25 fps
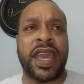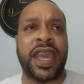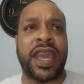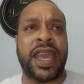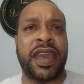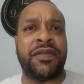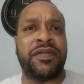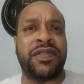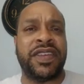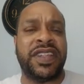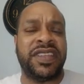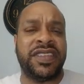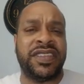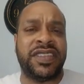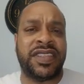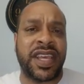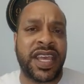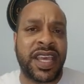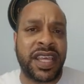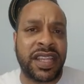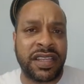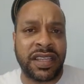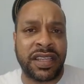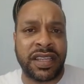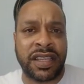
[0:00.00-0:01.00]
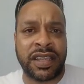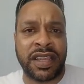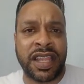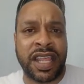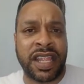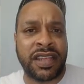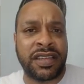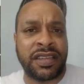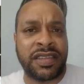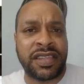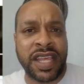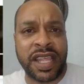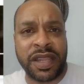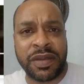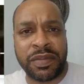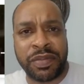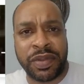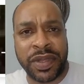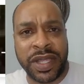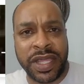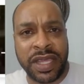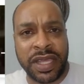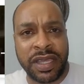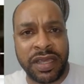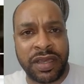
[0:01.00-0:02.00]
having debt and
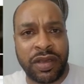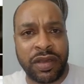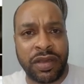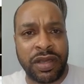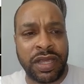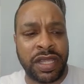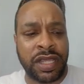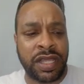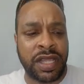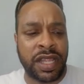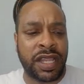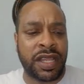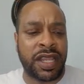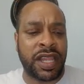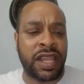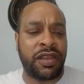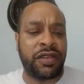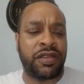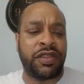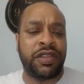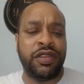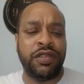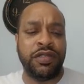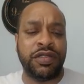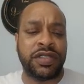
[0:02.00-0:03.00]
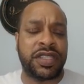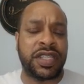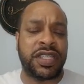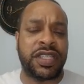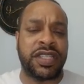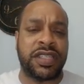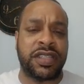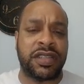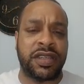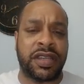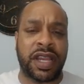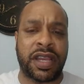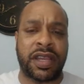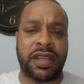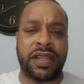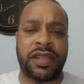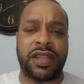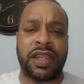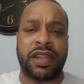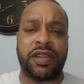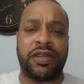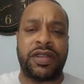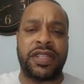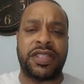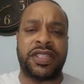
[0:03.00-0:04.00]
debt being, and
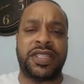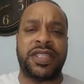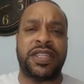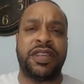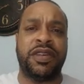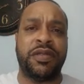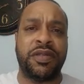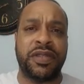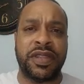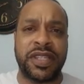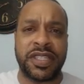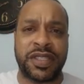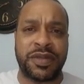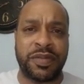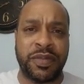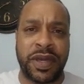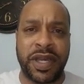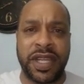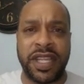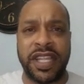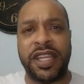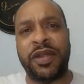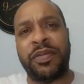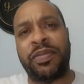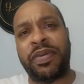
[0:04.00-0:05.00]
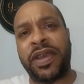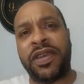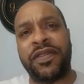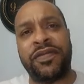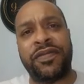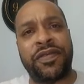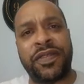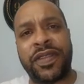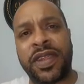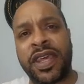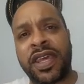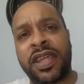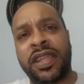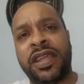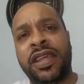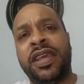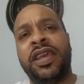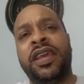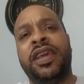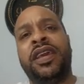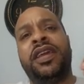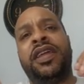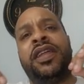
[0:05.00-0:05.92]
they're going to steal this money to pay for that.